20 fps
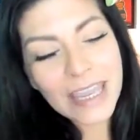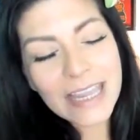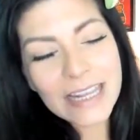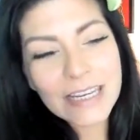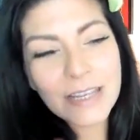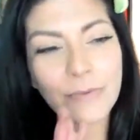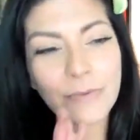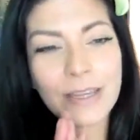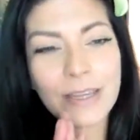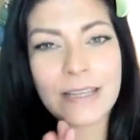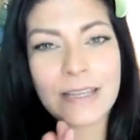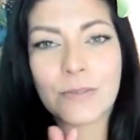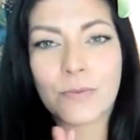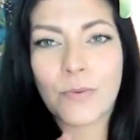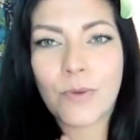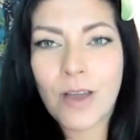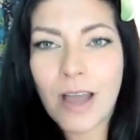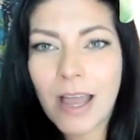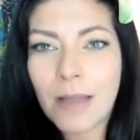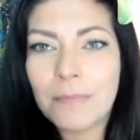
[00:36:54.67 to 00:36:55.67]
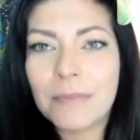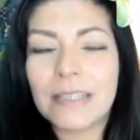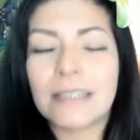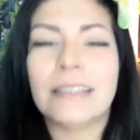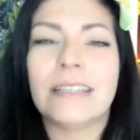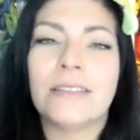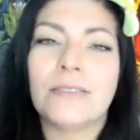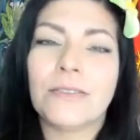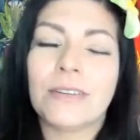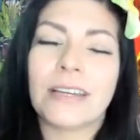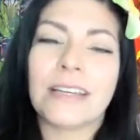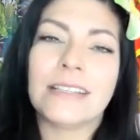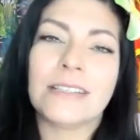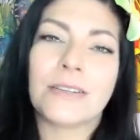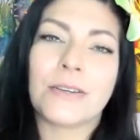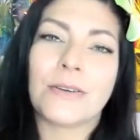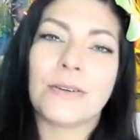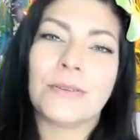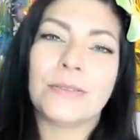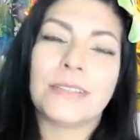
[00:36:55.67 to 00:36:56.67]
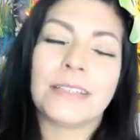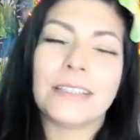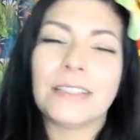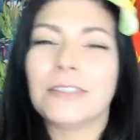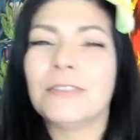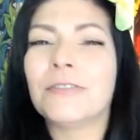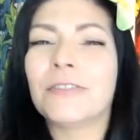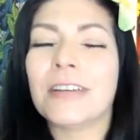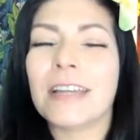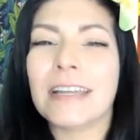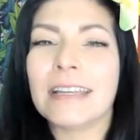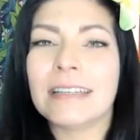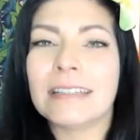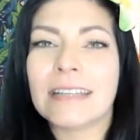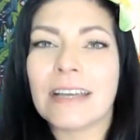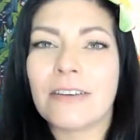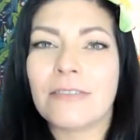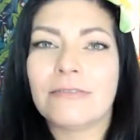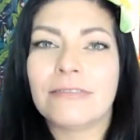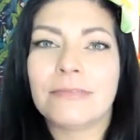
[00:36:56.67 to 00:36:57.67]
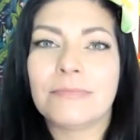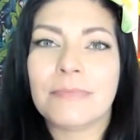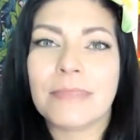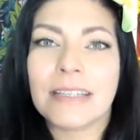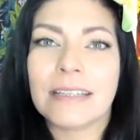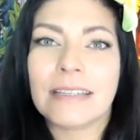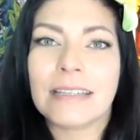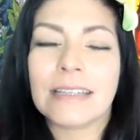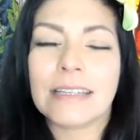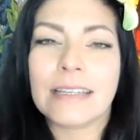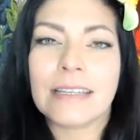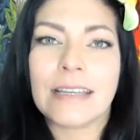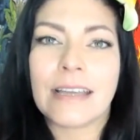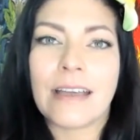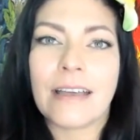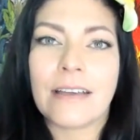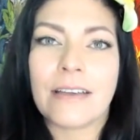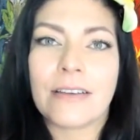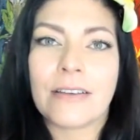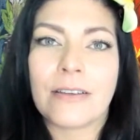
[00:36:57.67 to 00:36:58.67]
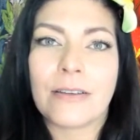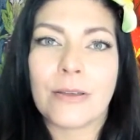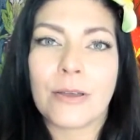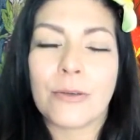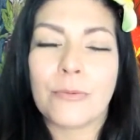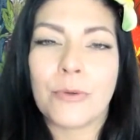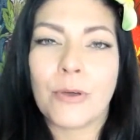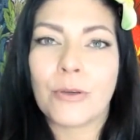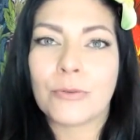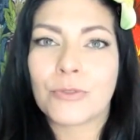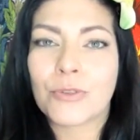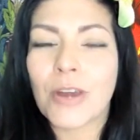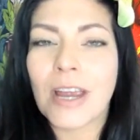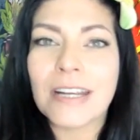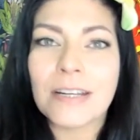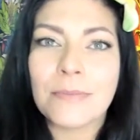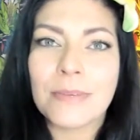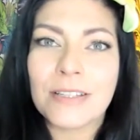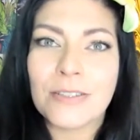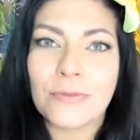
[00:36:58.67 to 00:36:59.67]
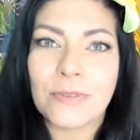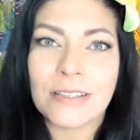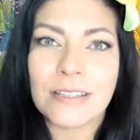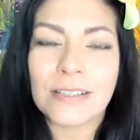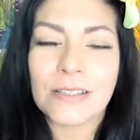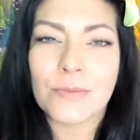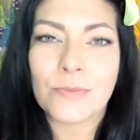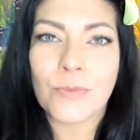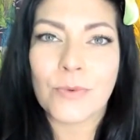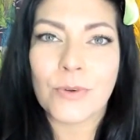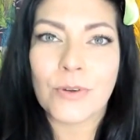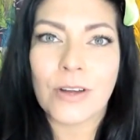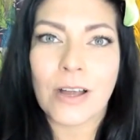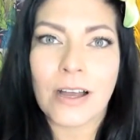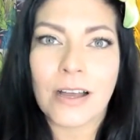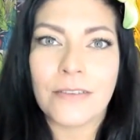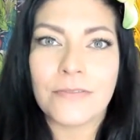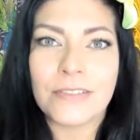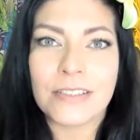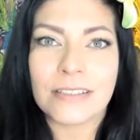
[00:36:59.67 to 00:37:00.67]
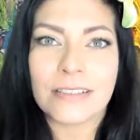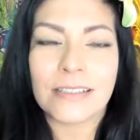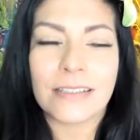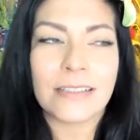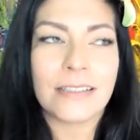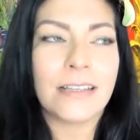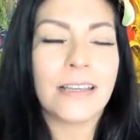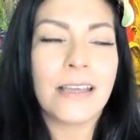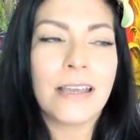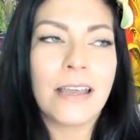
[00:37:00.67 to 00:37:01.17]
Anyways, well, I'm going to let you guys go. Thank you for hanging out with me. Uh, I'll try to be doing this more often.